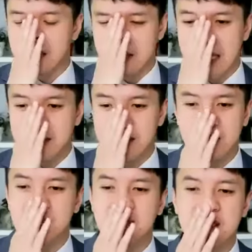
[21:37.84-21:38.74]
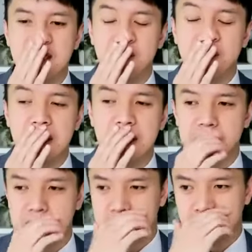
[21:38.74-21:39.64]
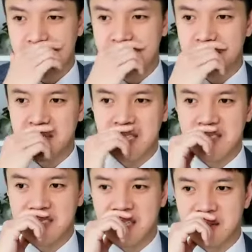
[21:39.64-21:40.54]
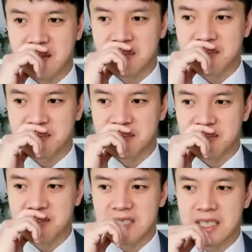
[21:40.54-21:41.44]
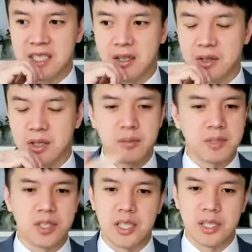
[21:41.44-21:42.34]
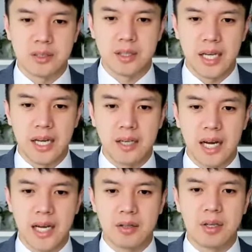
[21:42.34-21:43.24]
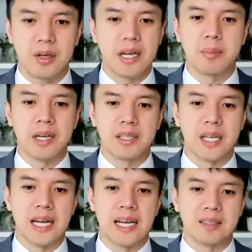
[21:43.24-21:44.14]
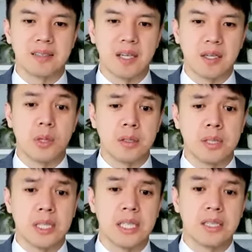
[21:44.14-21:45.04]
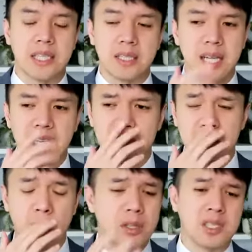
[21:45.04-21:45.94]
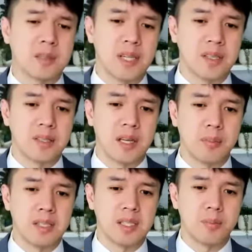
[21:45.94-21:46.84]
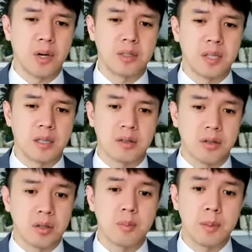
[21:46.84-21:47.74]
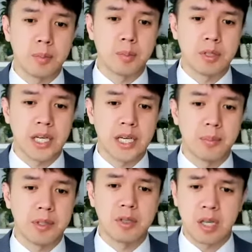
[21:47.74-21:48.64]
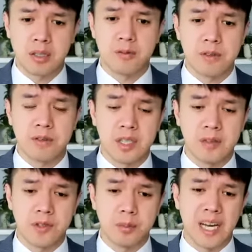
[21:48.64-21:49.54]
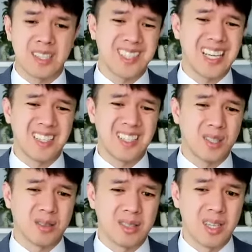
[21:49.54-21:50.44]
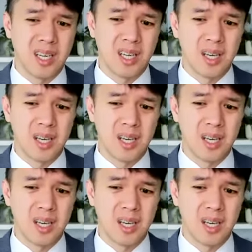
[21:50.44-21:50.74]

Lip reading: That's just really, really amazing because you're a machine. And I don't know anybody that has done what you did. Like not even Tony Smith. I mean, he probably talked to 30 people per day, but you talked to 50 for the past 8 years or